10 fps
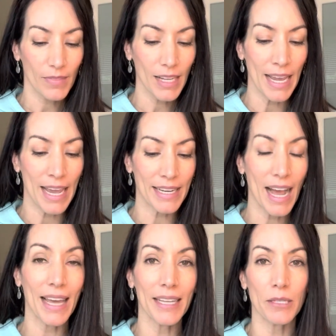And
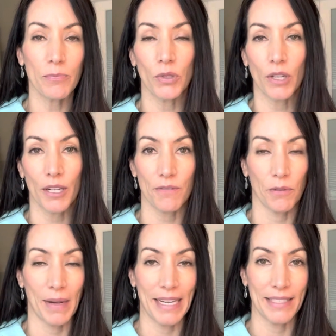I like to pull cards for
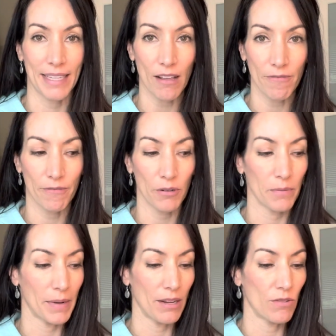myself for
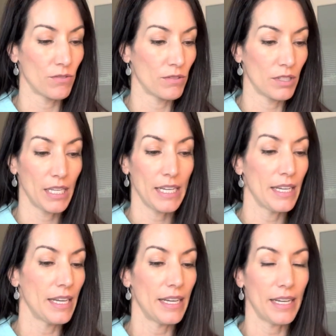my own
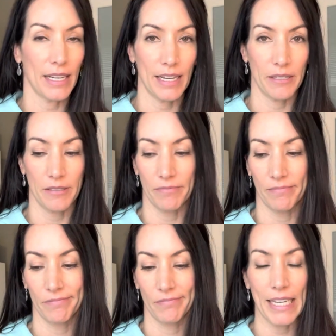
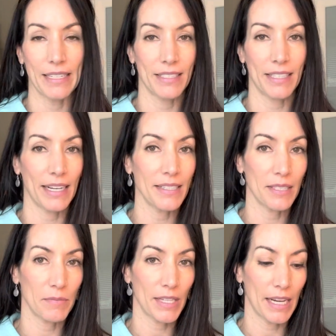insights
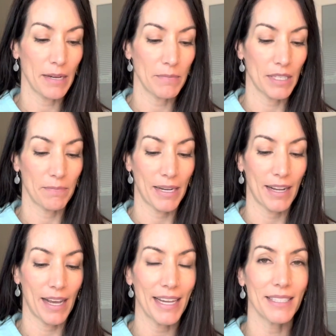sometimes. And my
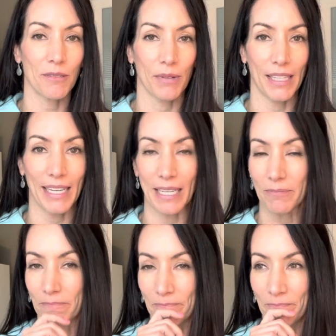guides had really
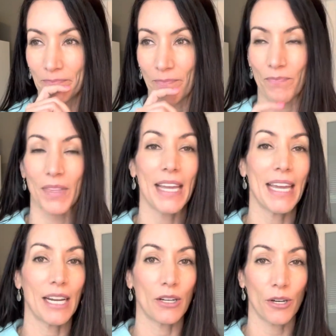
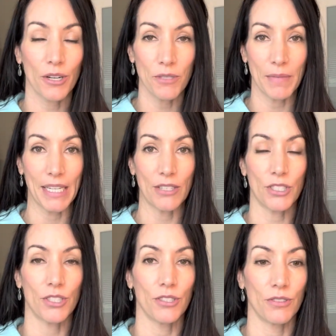encouraged me
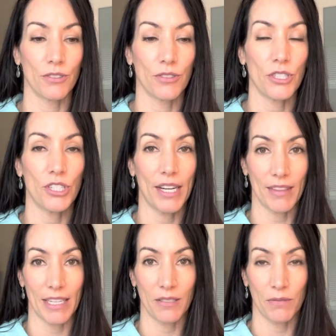to share
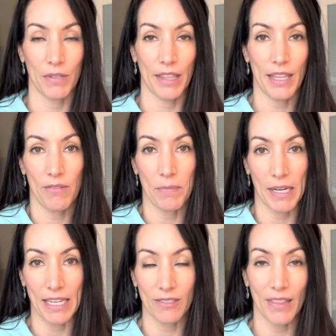this with
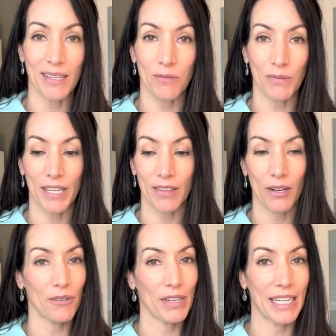everybody. So that's where the
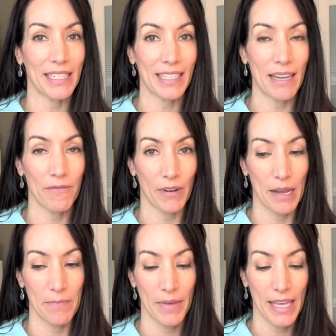card readings came
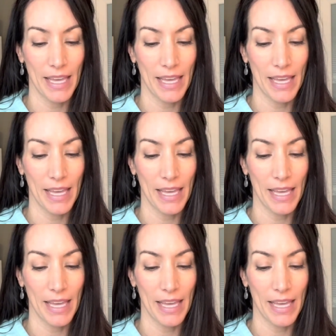from.